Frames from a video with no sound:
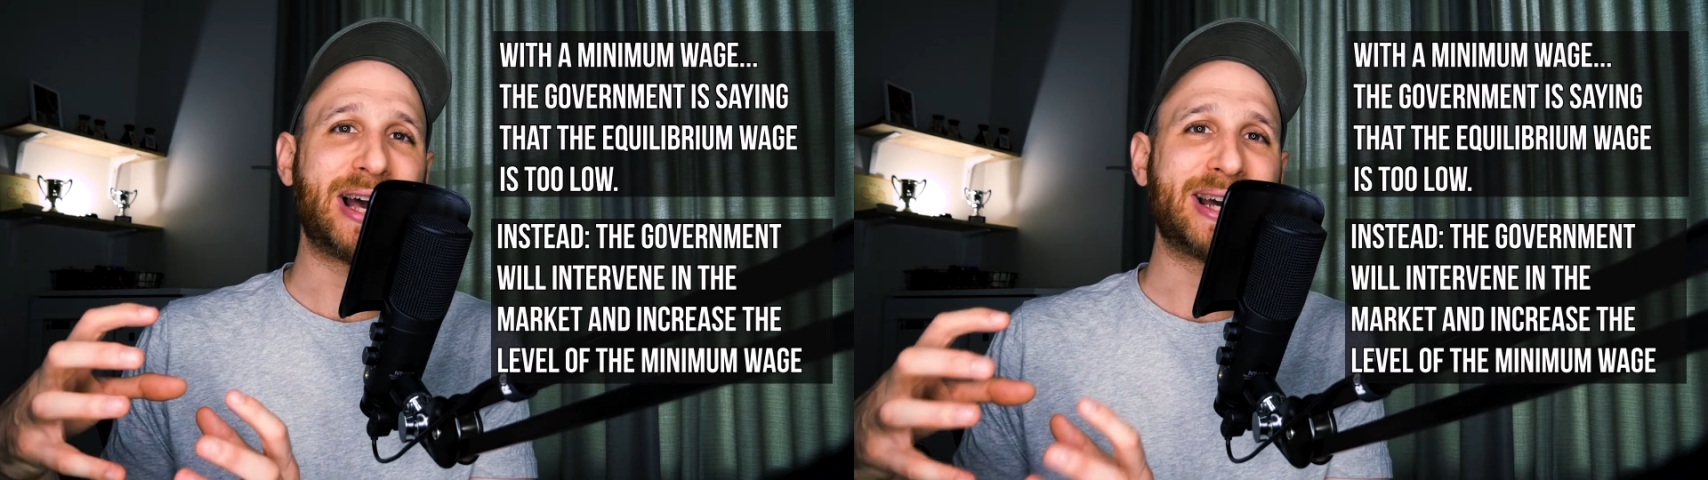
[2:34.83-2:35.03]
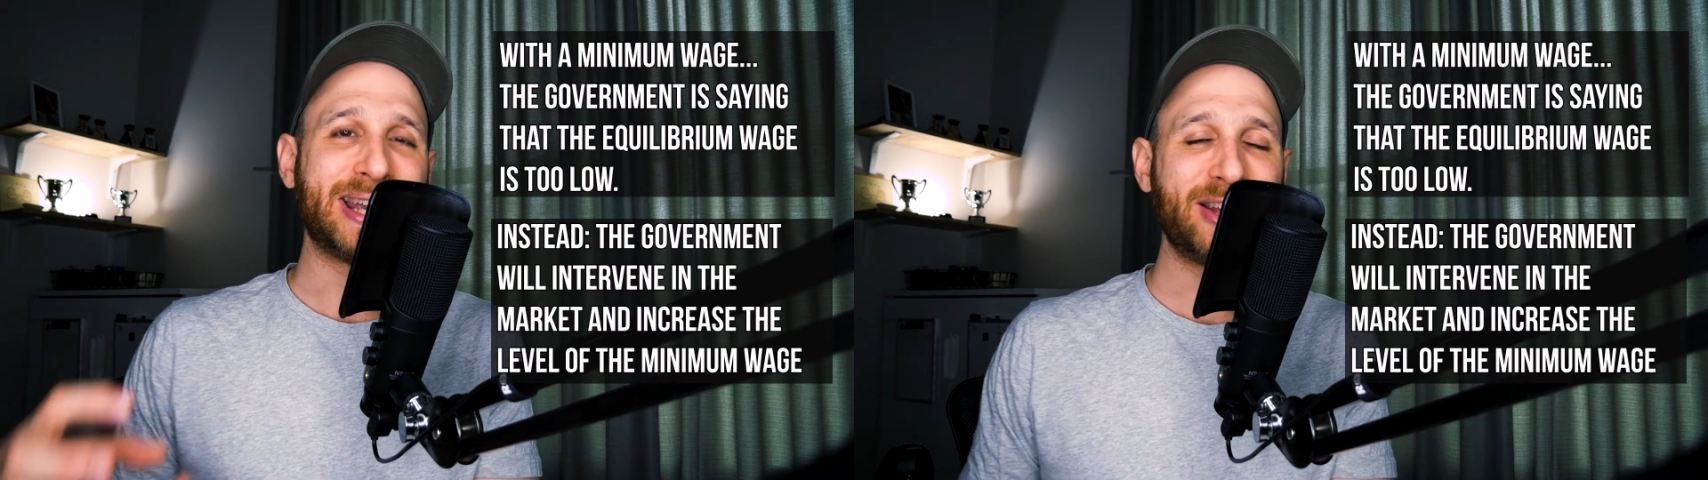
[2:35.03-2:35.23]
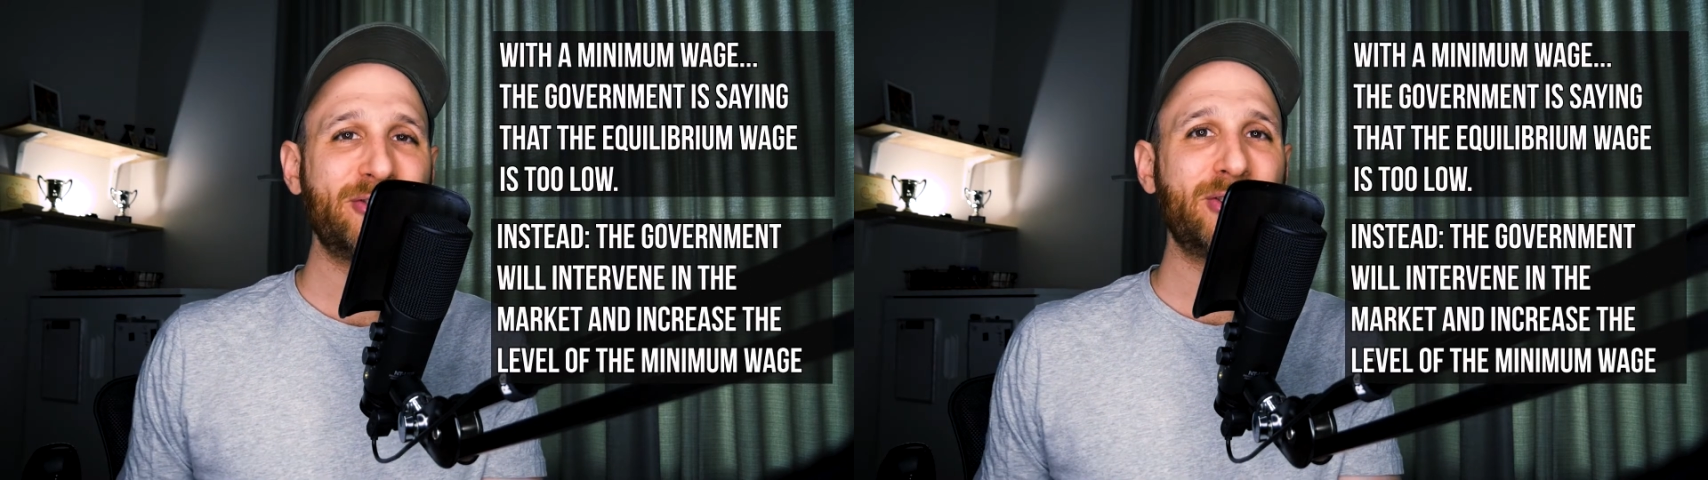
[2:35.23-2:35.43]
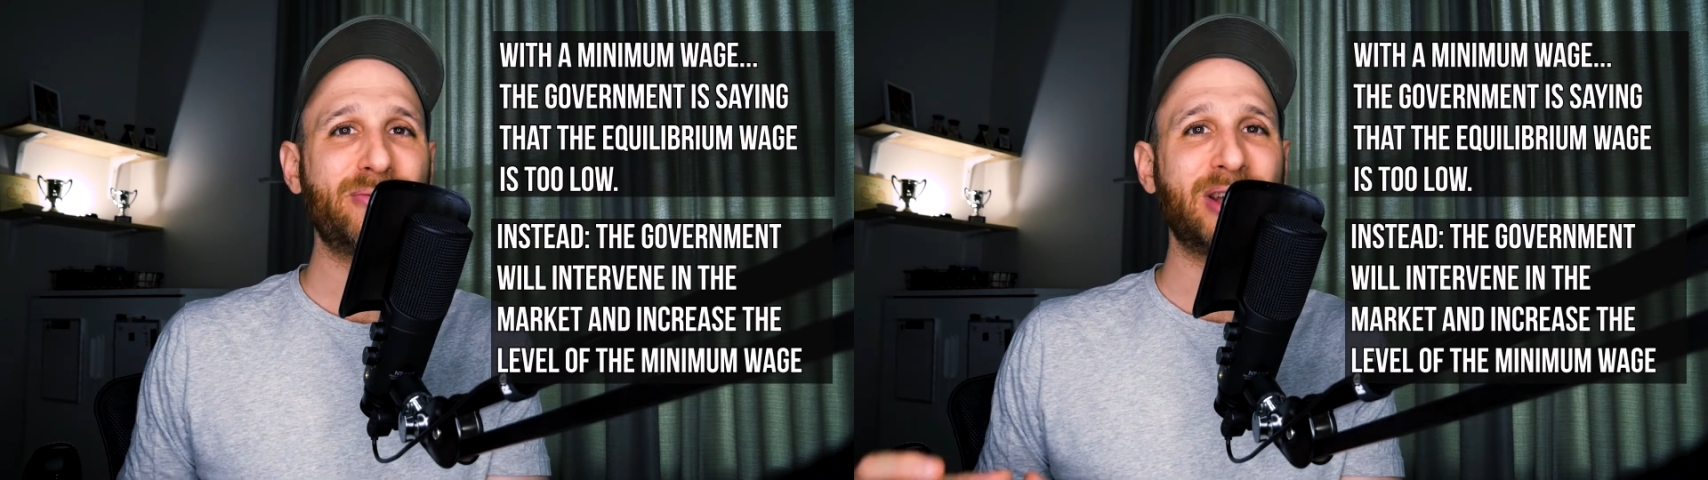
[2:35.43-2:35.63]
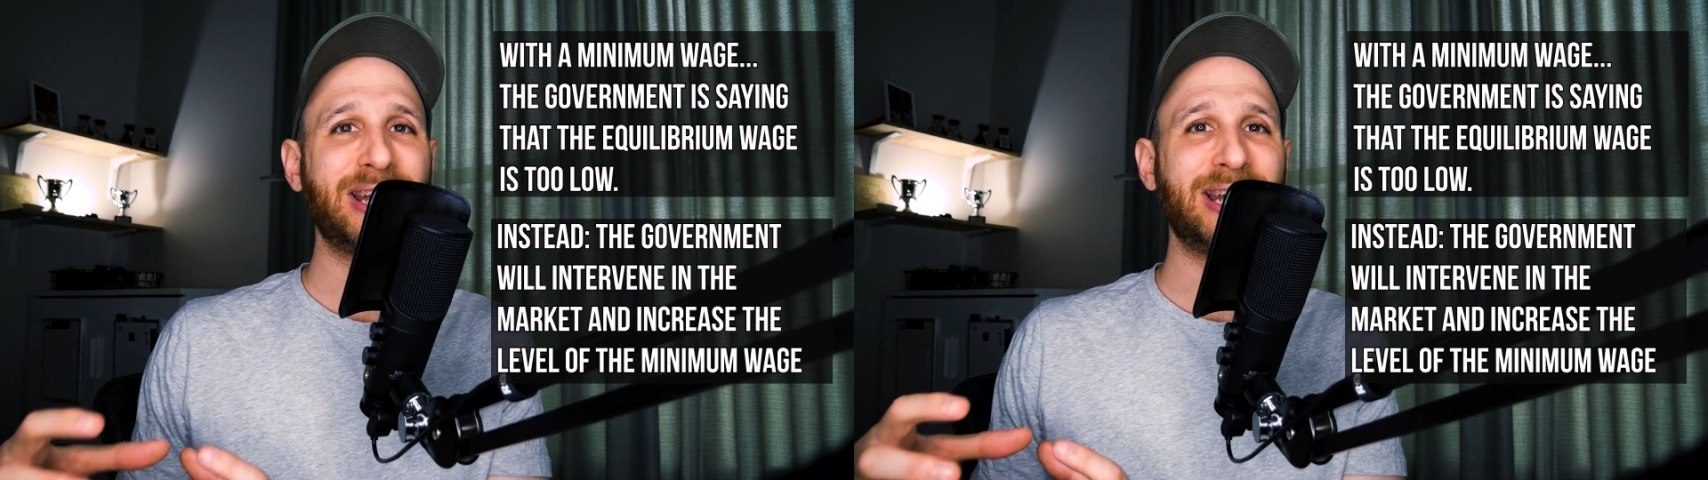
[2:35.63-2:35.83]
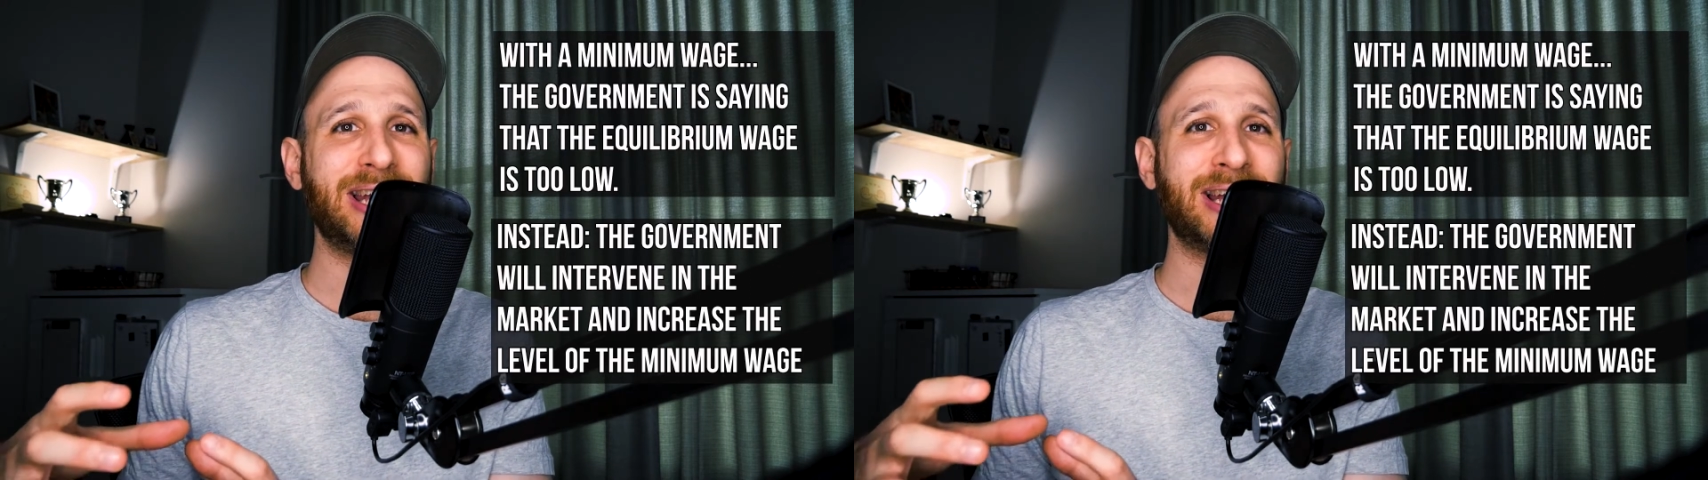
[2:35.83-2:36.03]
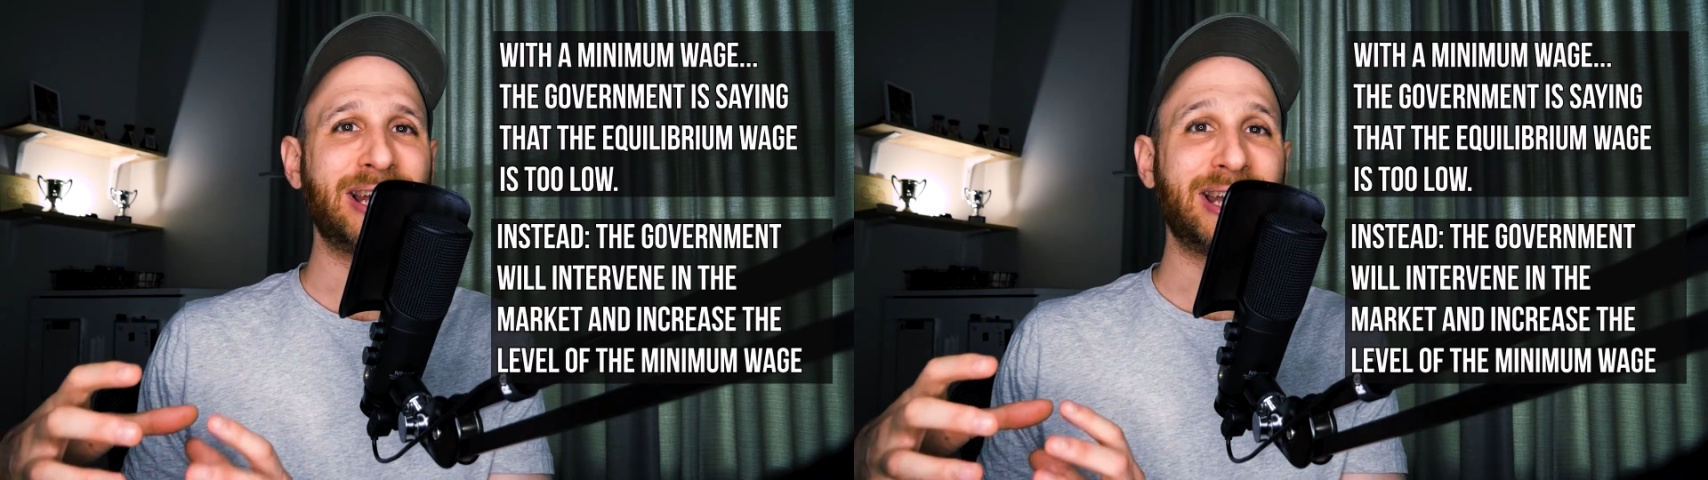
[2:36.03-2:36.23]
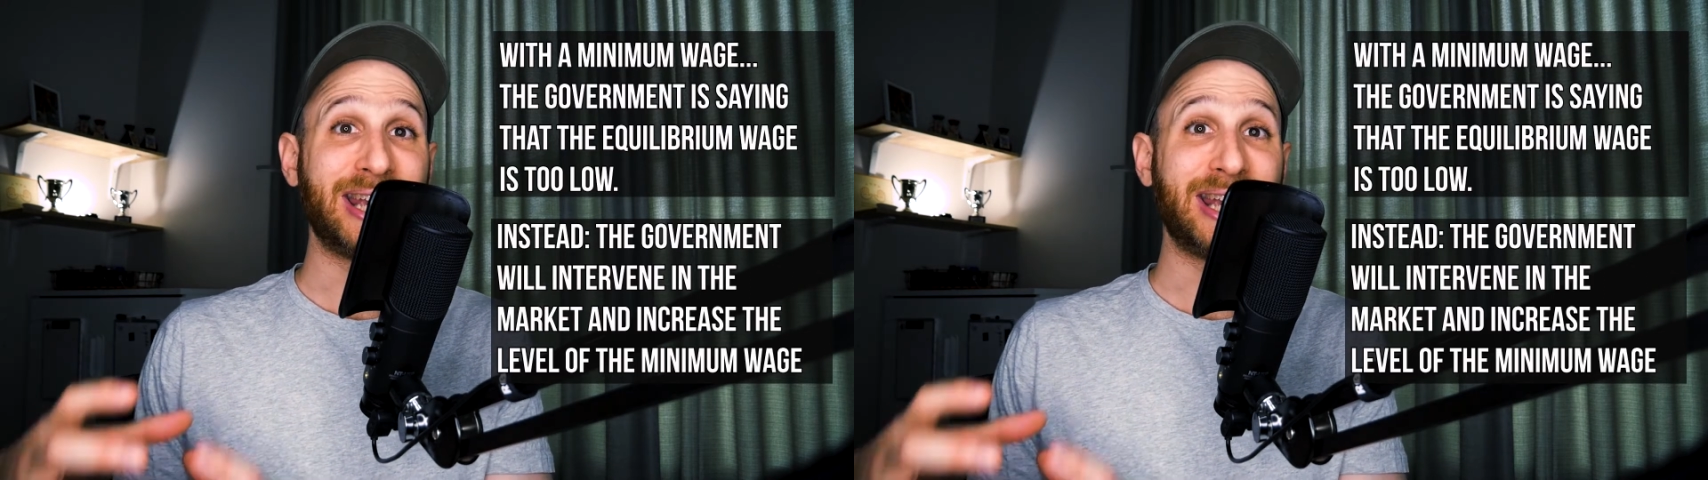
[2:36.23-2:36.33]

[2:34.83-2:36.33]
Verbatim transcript: are intervening